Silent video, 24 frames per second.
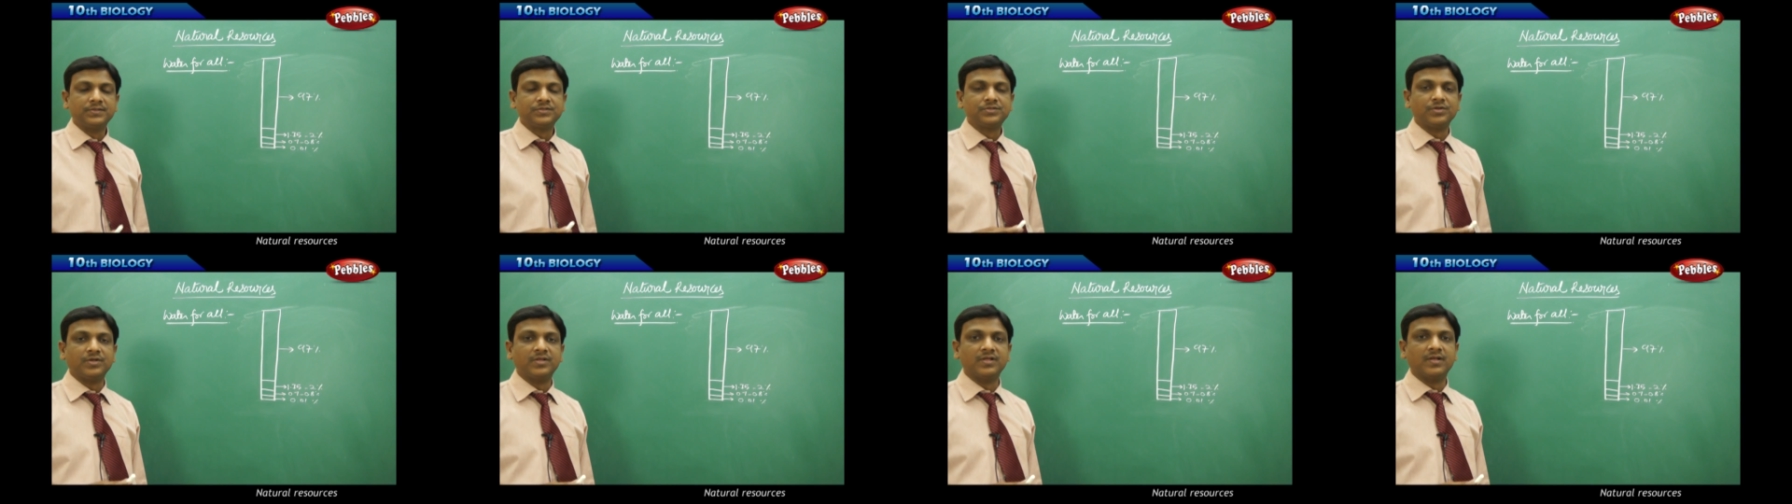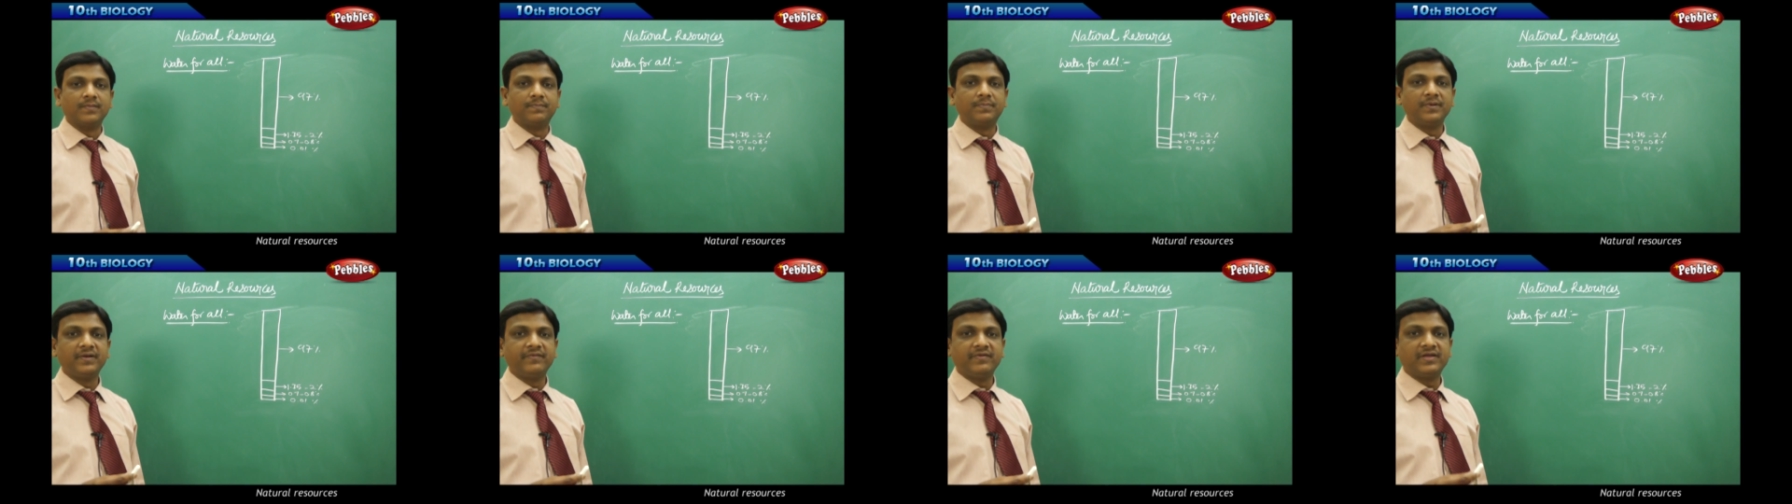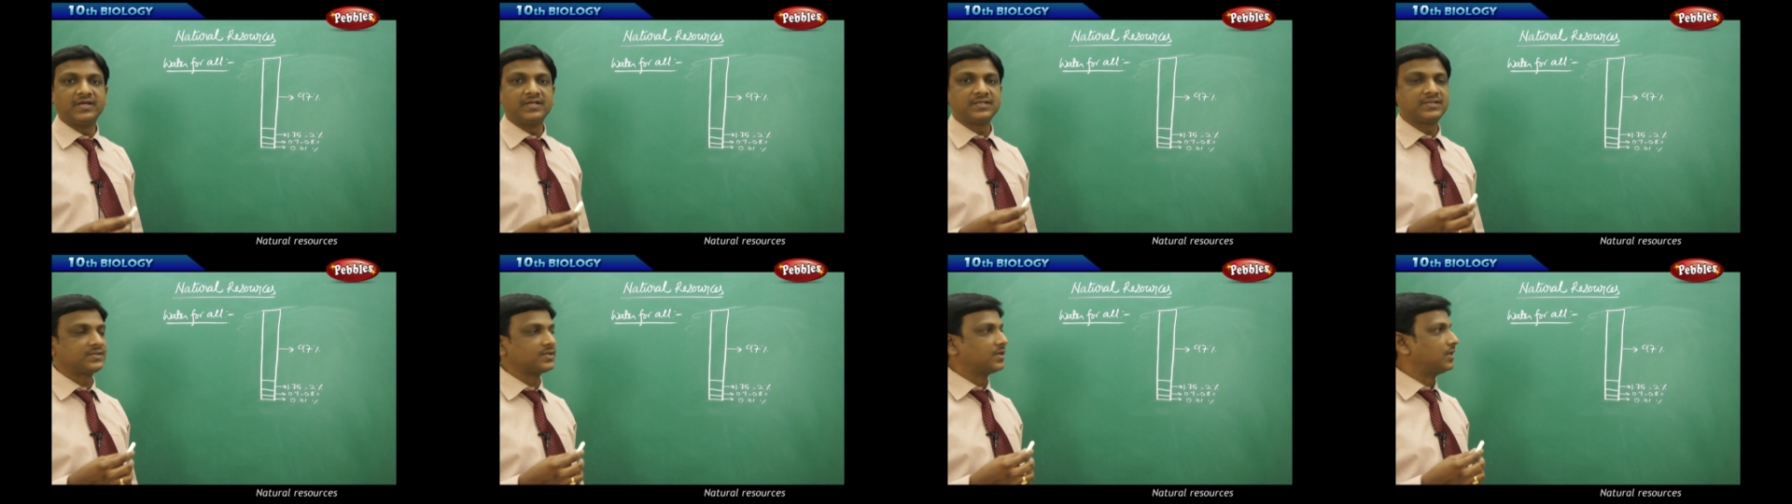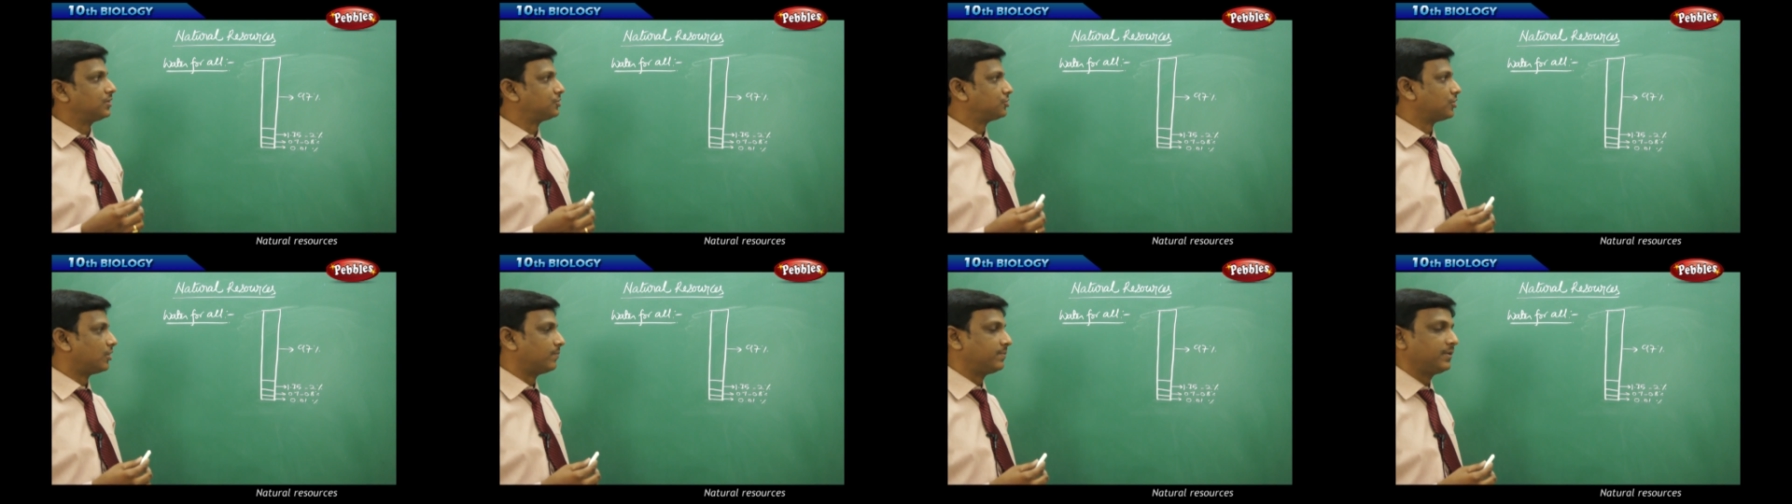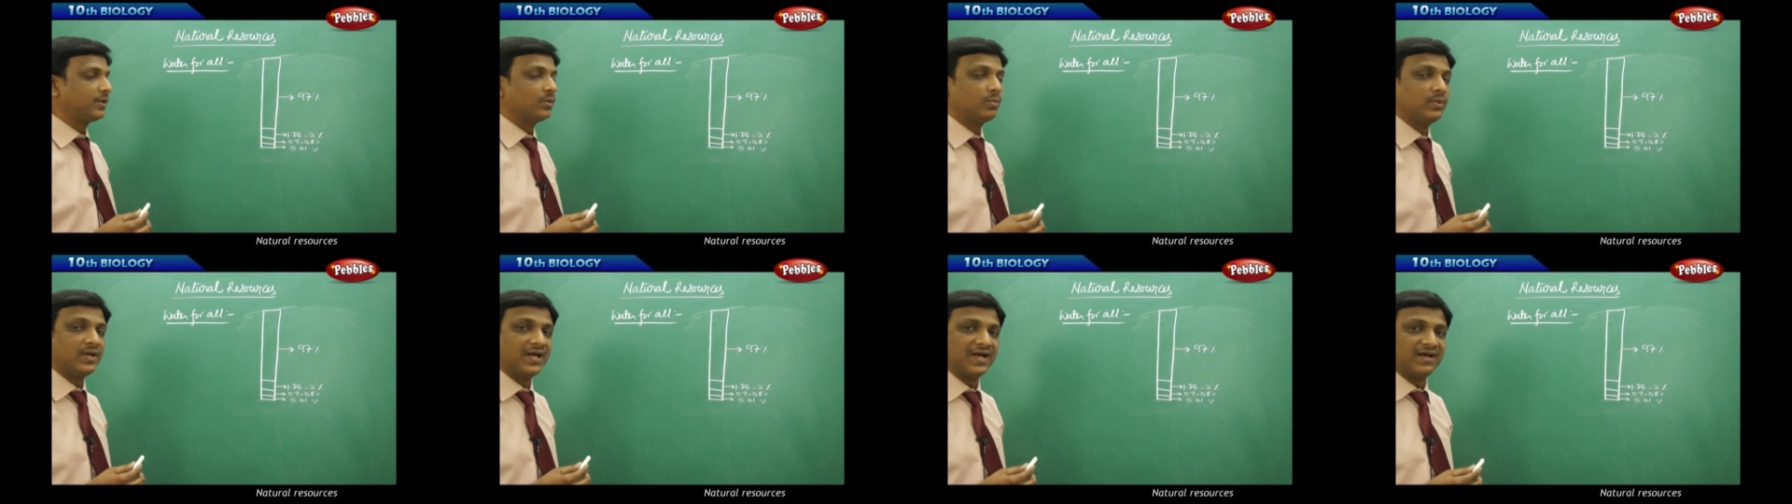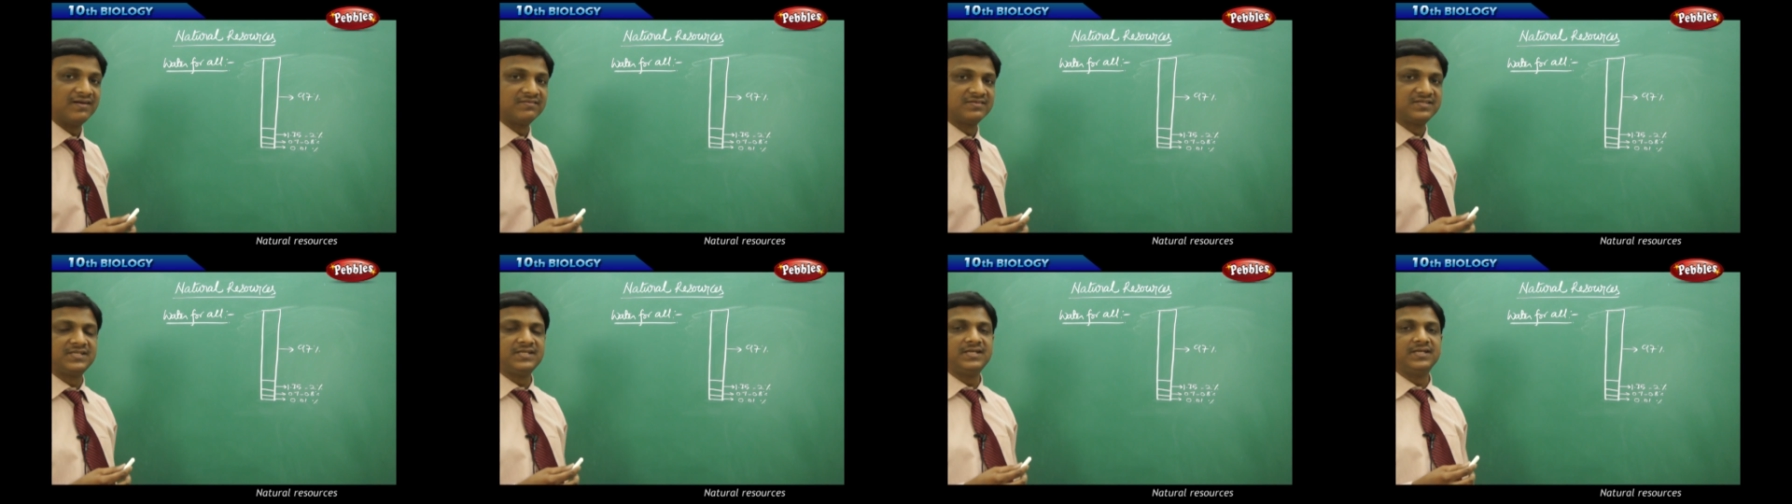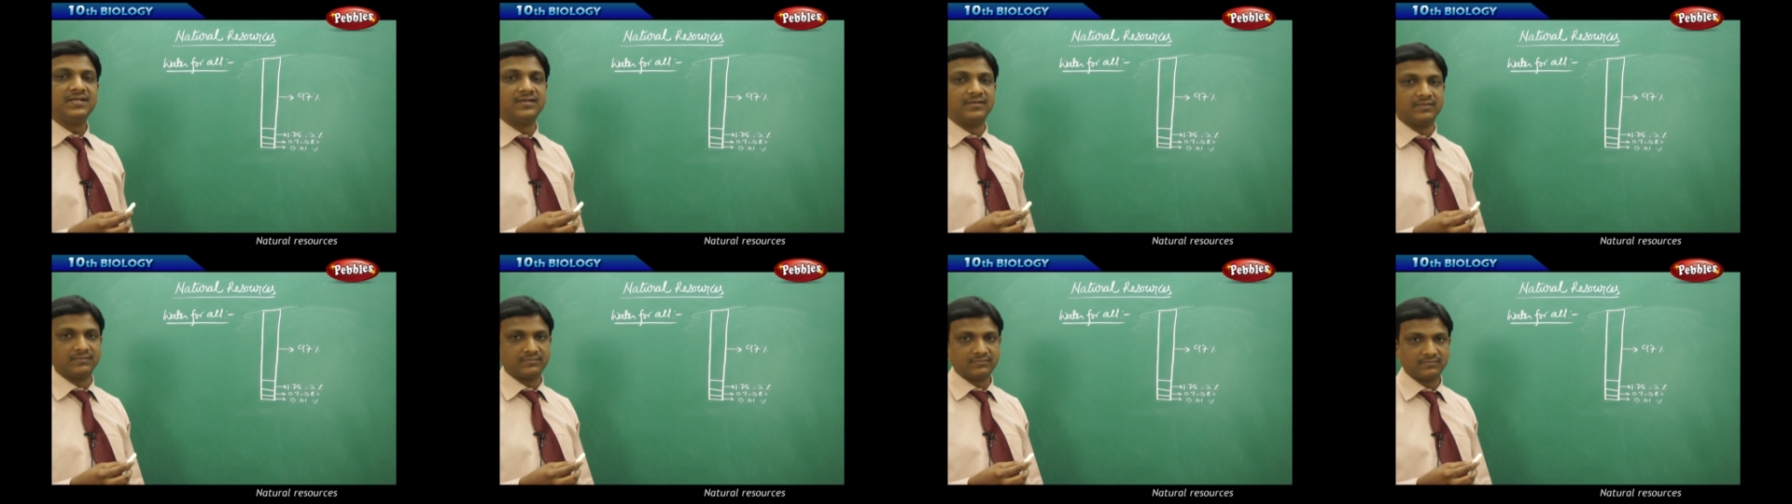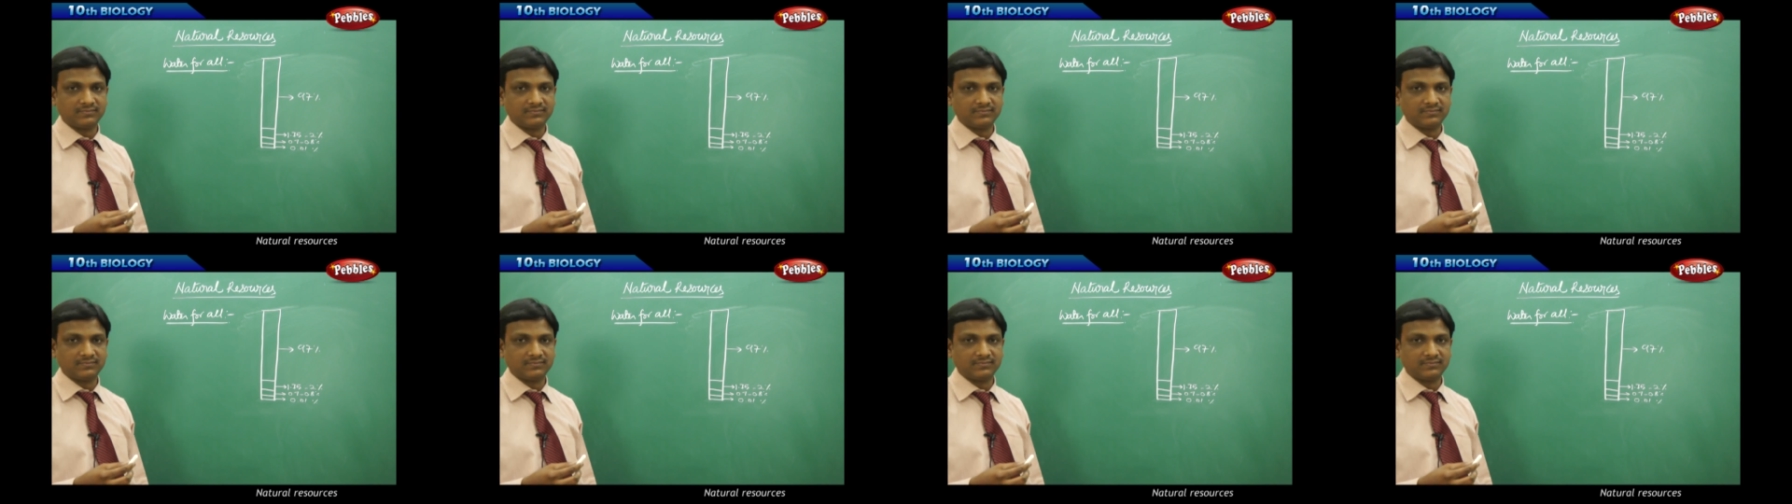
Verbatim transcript: So in the previous uh, topic we have seen